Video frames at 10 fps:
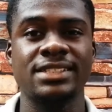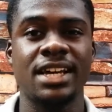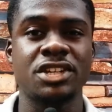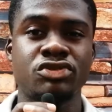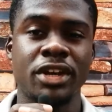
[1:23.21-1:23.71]
that
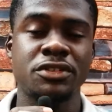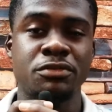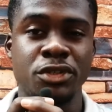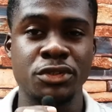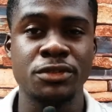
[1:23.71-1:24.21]
is trying to
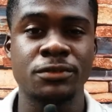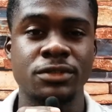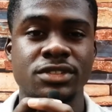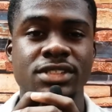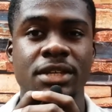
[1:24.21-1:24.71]
be useful
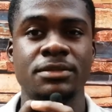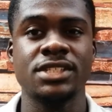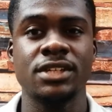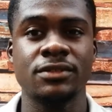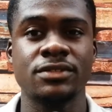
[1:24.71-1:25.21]
to
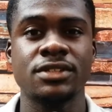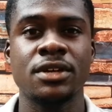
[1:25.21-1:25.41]
themselves.